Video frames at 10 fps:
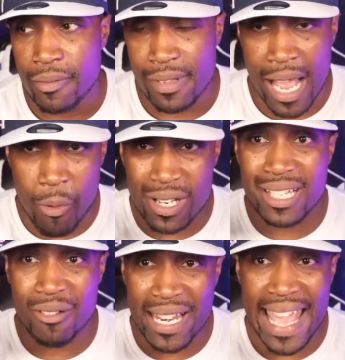Now, I want
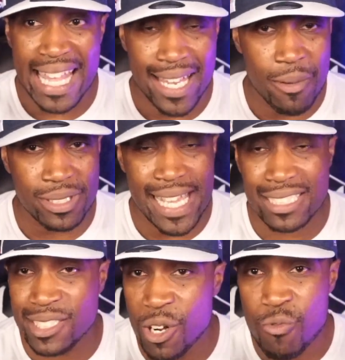to want to headline with that.
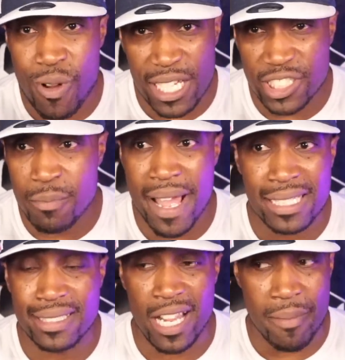Don't rush him
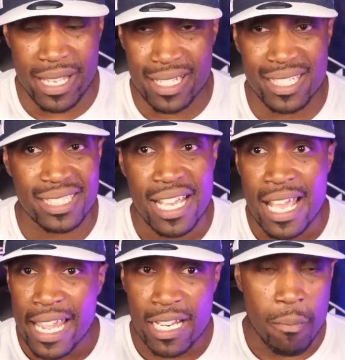out there because,
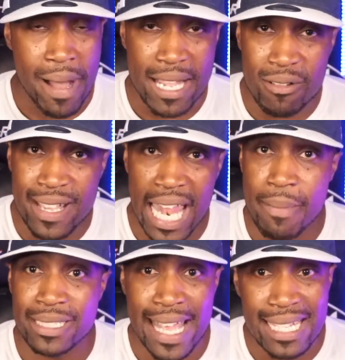you know, Michael Gallup
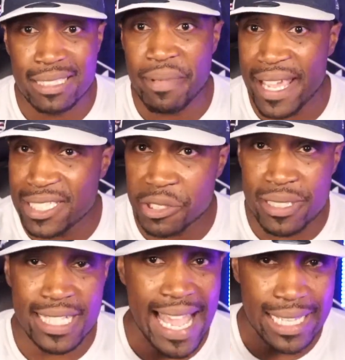has had some injuries.
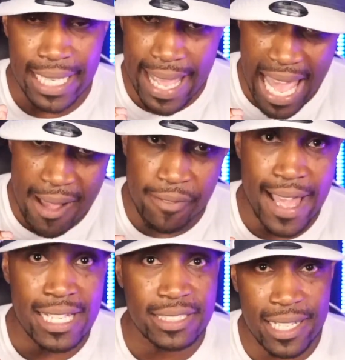He had the calf
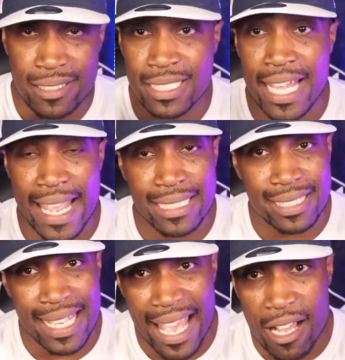last year, then the A
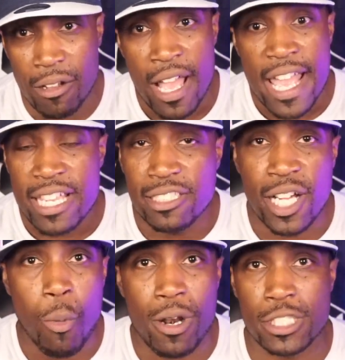C L. You
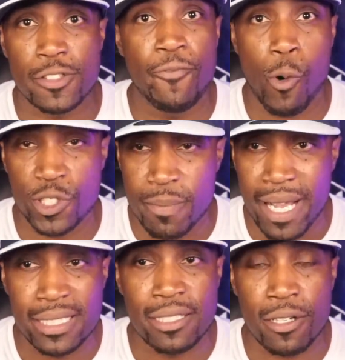don't want to just force him
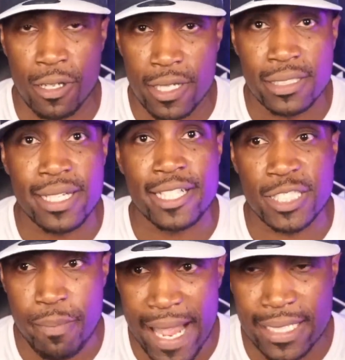out there earlier than
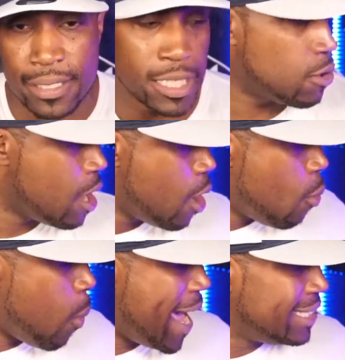expected. So
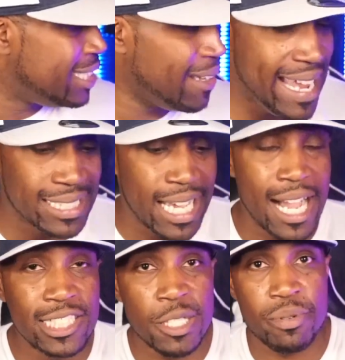wait till he's one
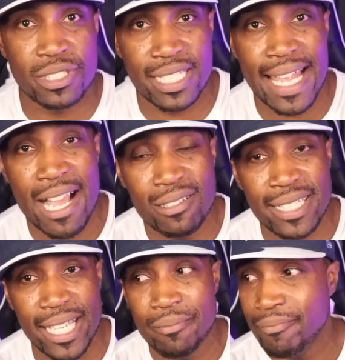hundred percent
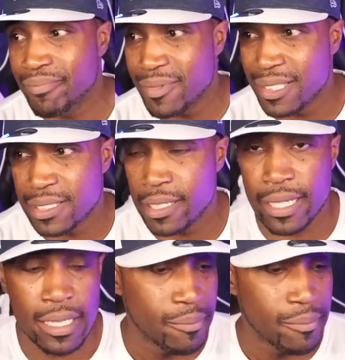healthy. Theory.